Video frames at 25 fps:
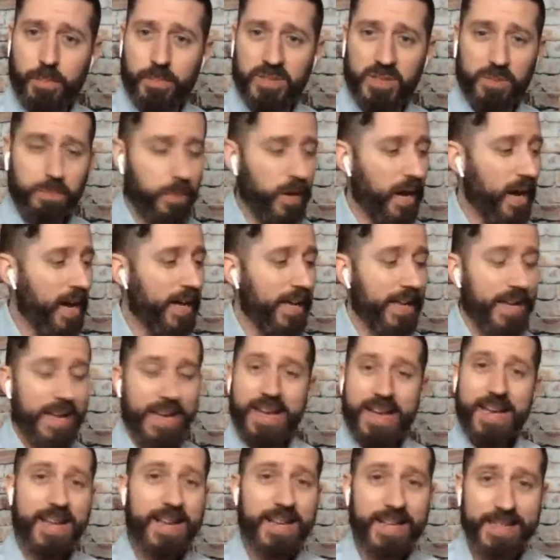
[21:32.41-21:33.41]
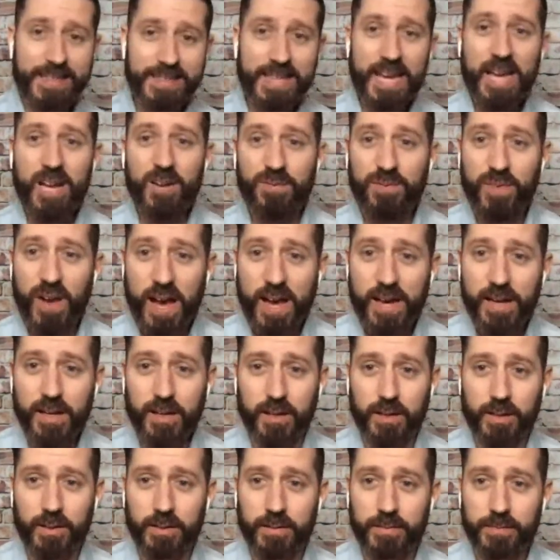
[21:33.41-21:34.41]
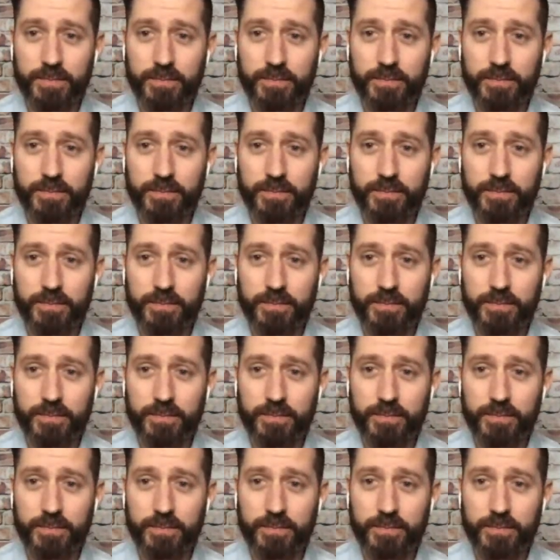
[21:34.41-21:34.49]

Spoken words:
spot, and it can light a fire.